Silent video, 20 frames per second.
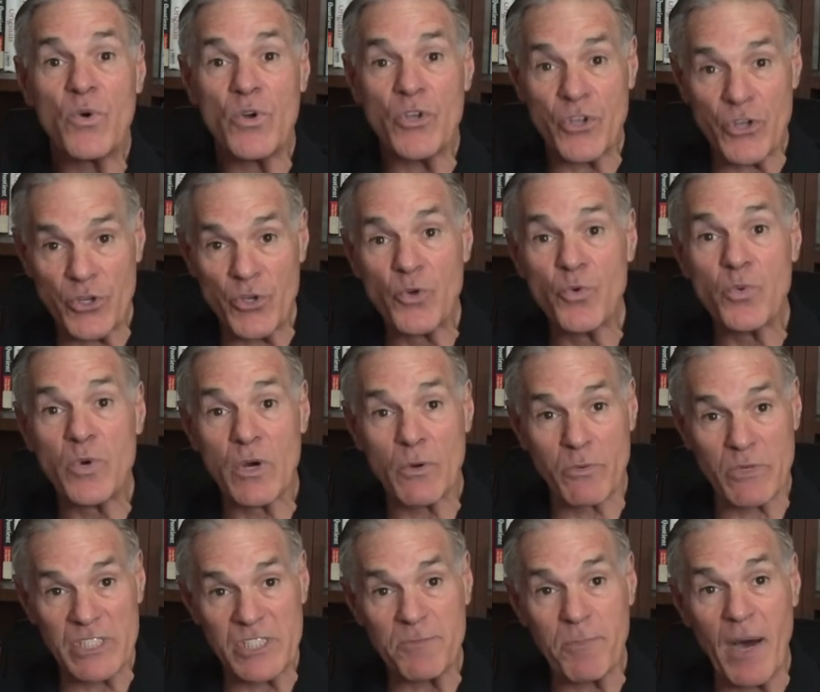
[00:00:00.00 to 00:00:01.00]
you will
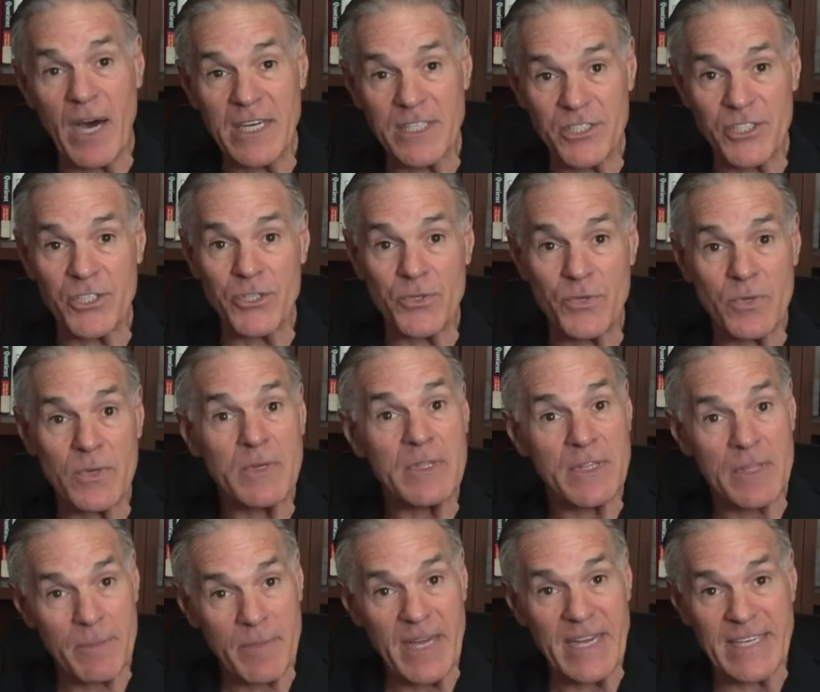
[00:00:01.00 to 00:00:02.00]
respond to
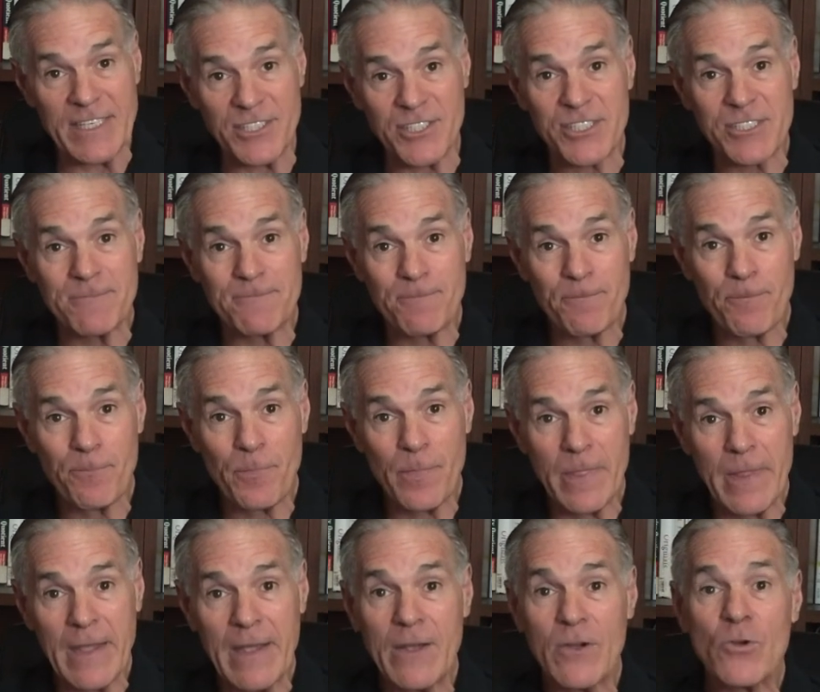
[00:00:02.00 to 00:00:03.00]
the best.
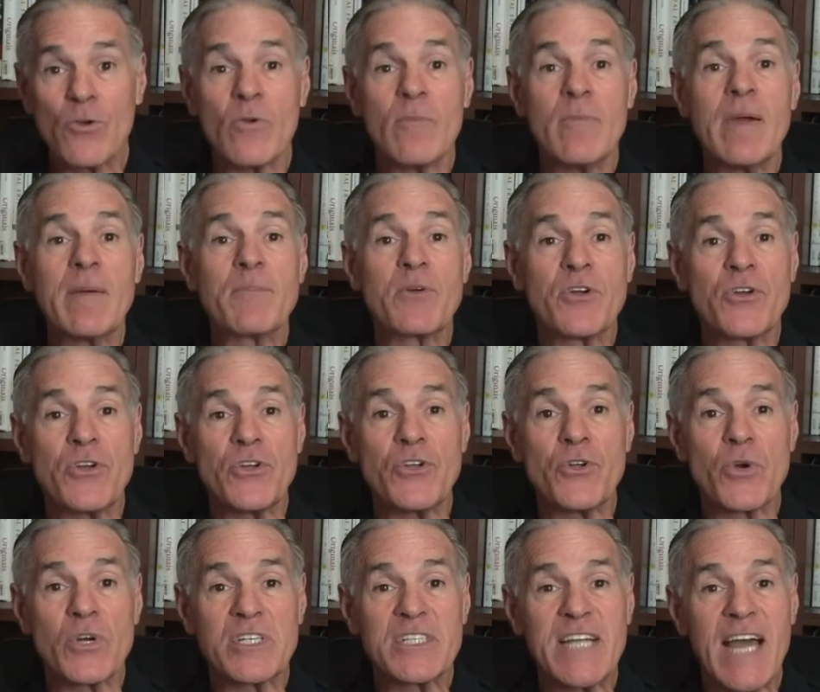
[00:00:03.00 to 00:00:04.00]
Remember,
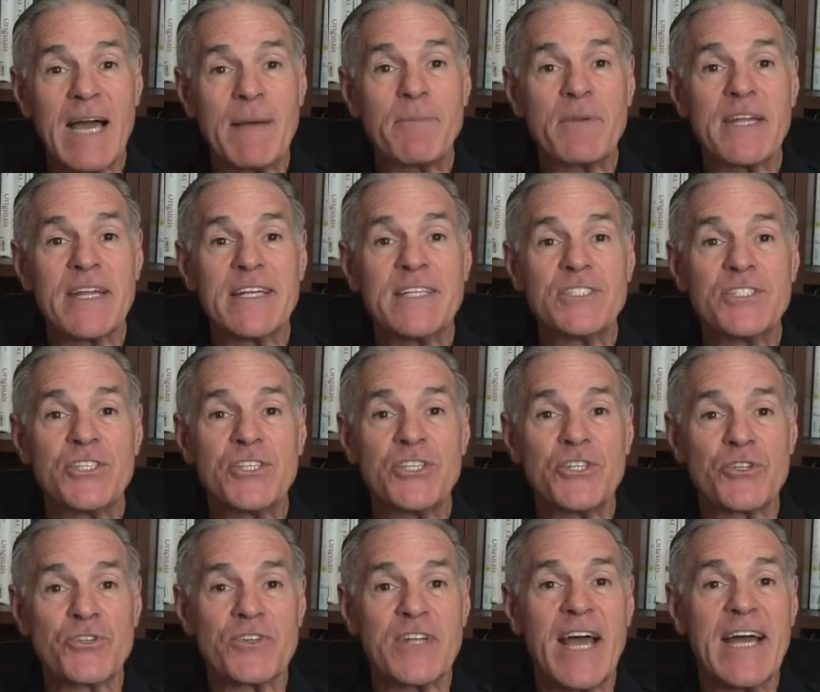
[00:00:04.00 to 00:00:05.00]
you are tapping into
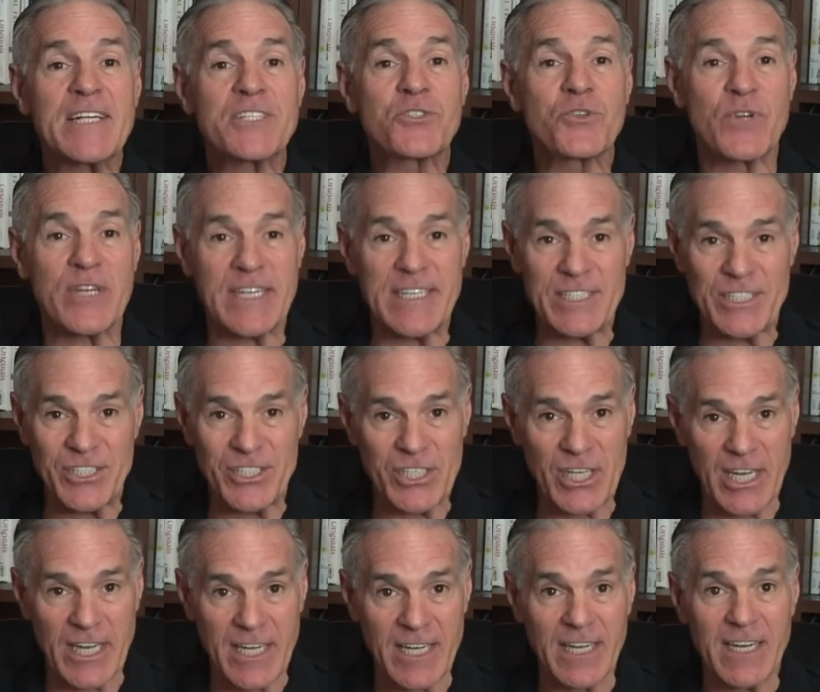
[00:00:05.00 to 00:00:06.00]
your natural
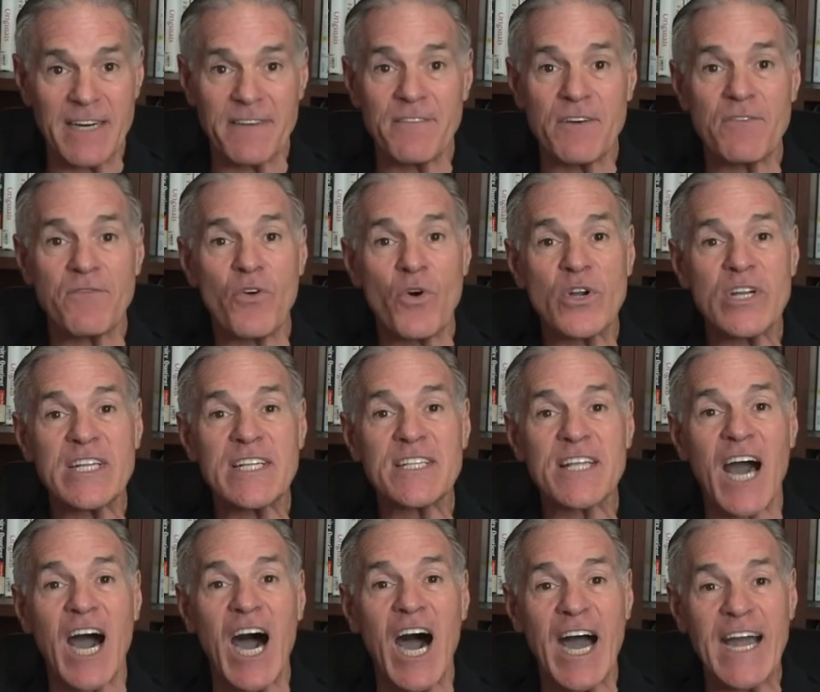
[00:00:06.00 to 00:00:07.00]
instinct of avoiding
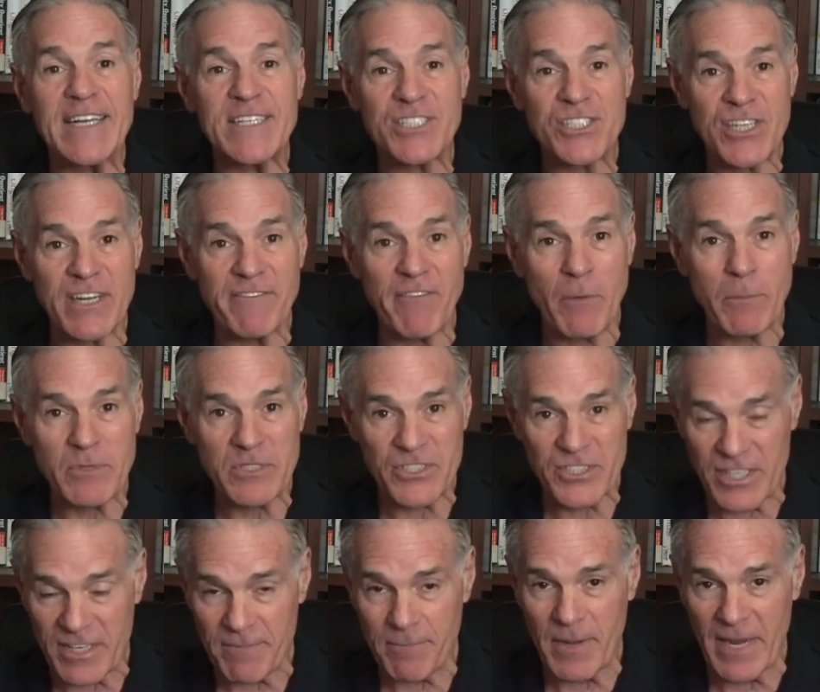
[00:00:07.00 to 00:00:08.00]
the highest level
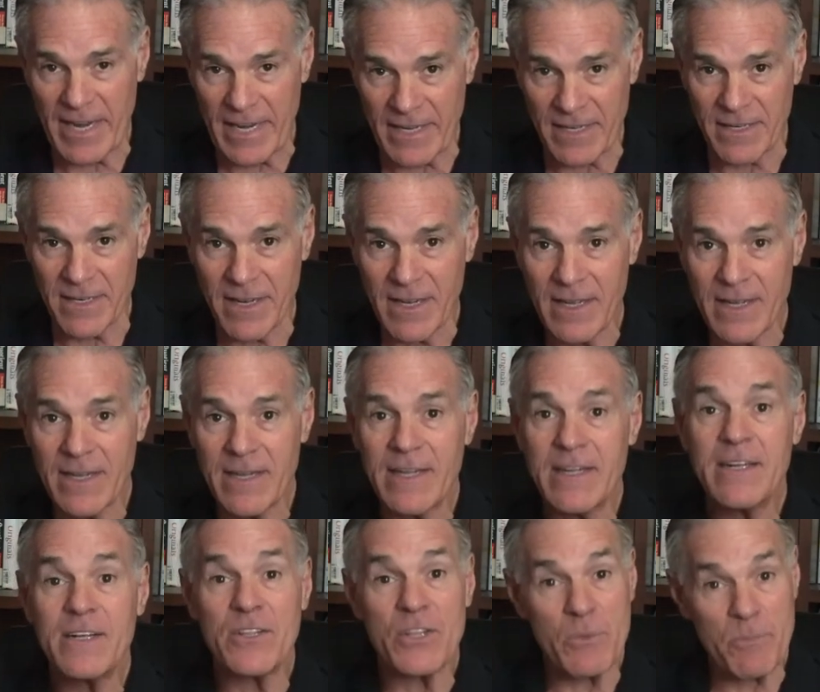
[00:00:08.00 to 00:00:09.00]
perceived pain,
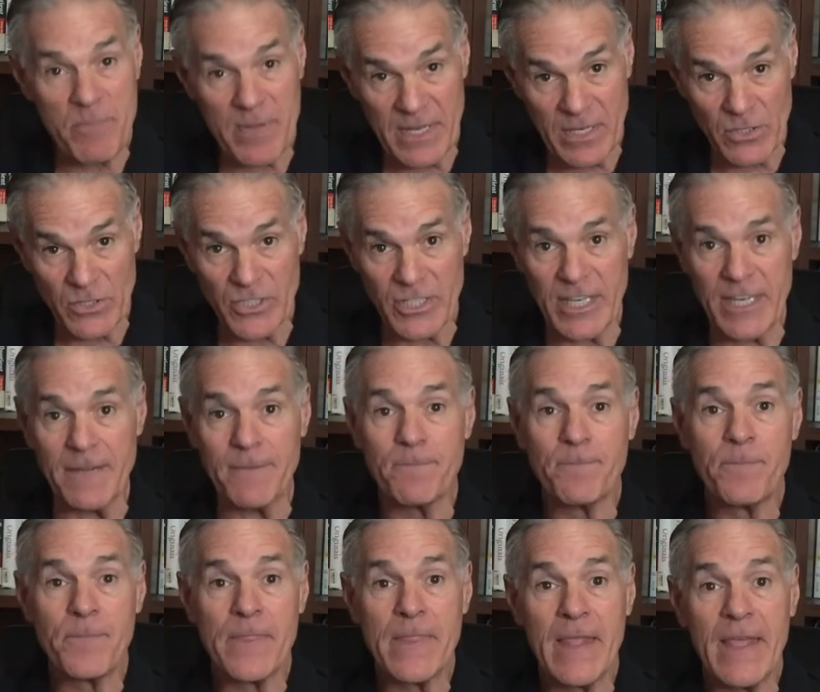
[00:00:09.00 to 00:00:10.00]
the penalty,
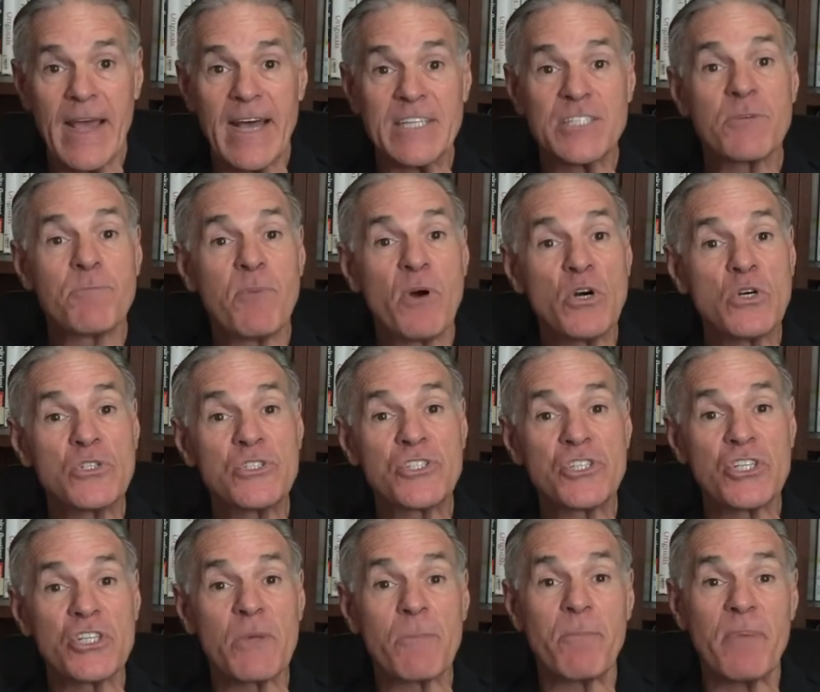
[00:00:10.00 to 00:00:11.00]
as opposed
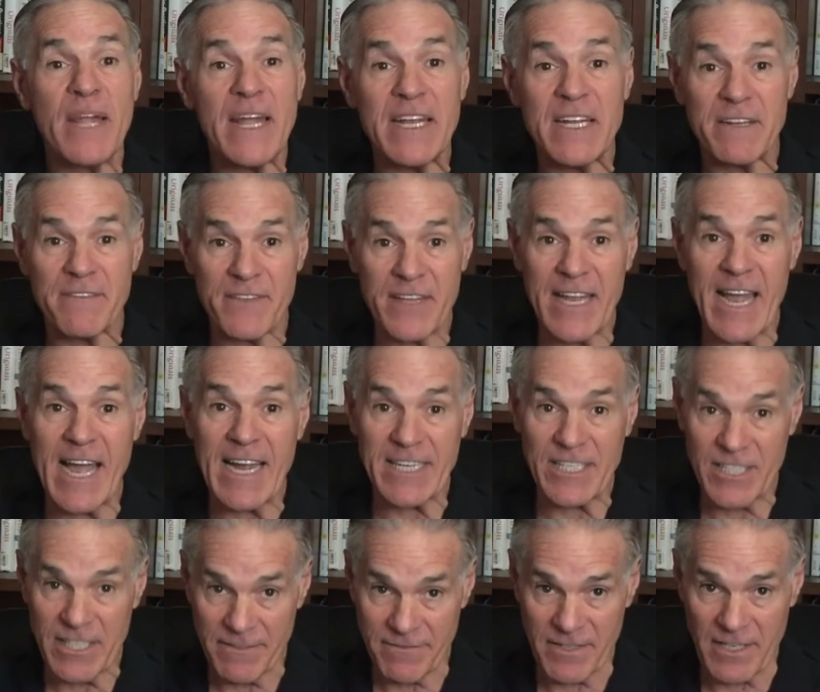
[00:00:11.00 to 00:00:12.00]
to the pain of the
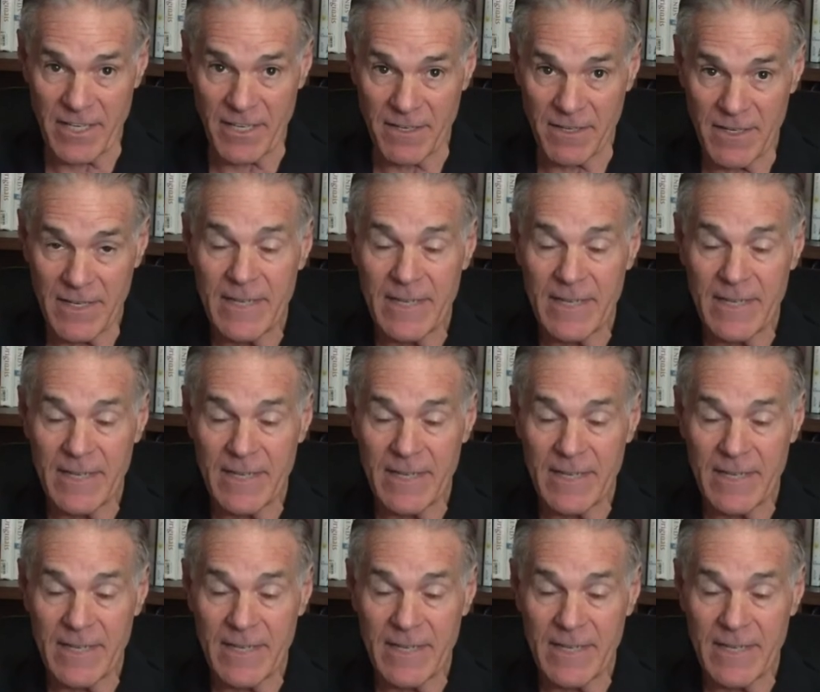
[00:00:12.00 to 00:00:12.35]
activity.